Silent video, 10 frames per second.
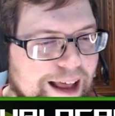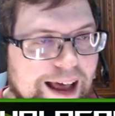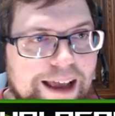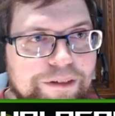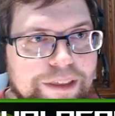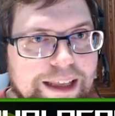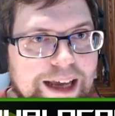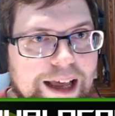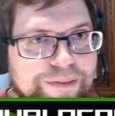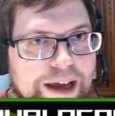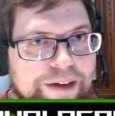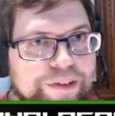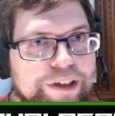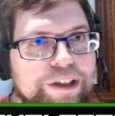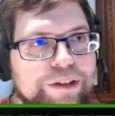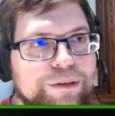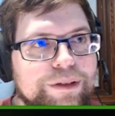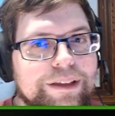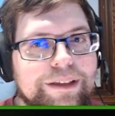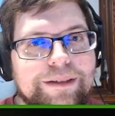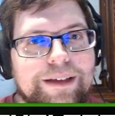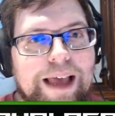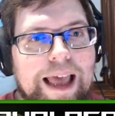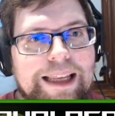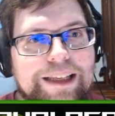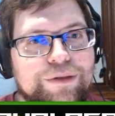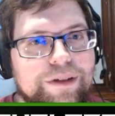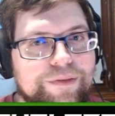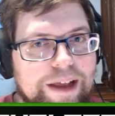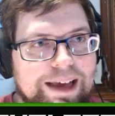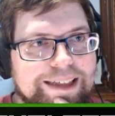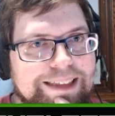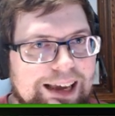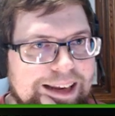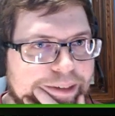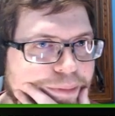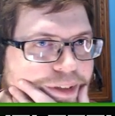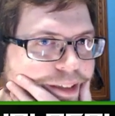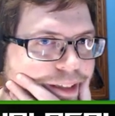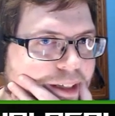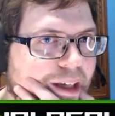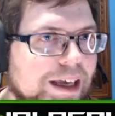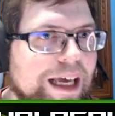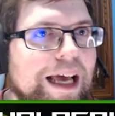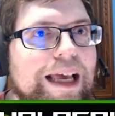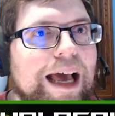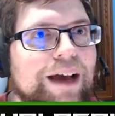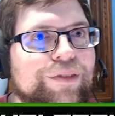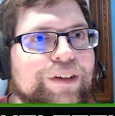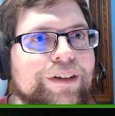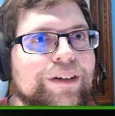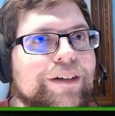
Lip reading: I don't think I've ever used any sort of X items. Ever.